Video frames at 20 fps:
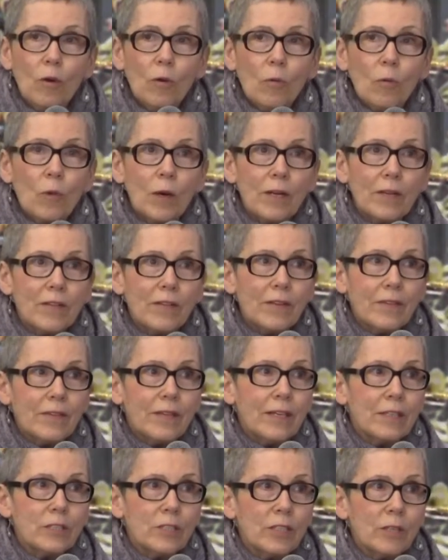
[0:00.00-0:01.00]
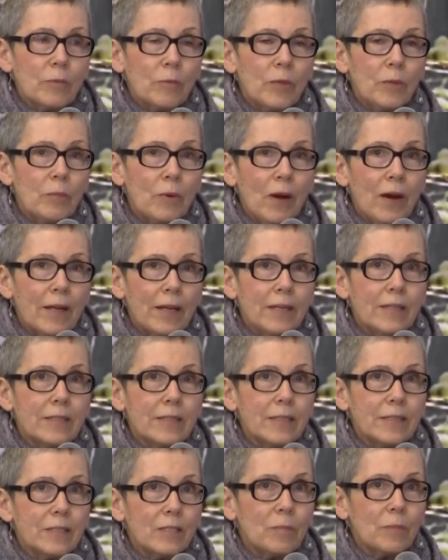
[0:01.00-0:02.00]
One of the things that we brought in
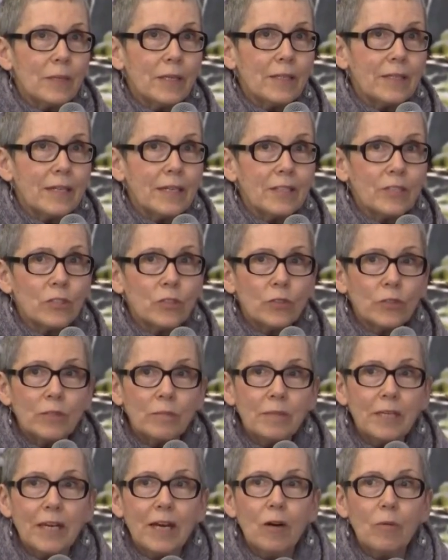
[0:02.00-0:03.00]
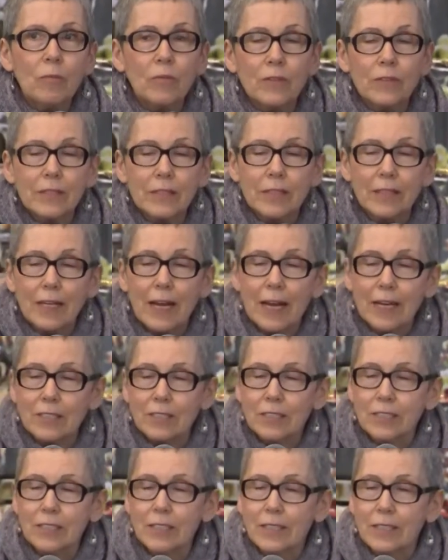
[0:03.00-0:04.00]
that's been extremely helpful in the
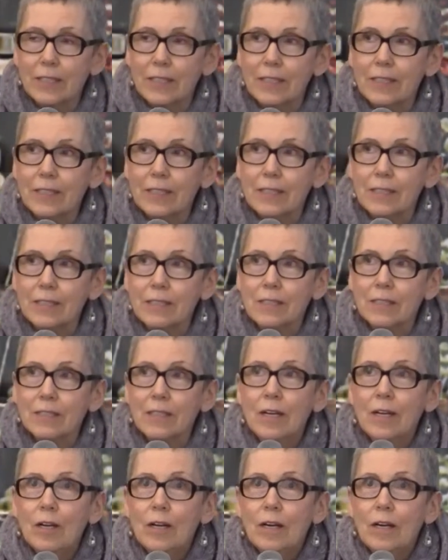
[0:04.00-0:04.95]
last year is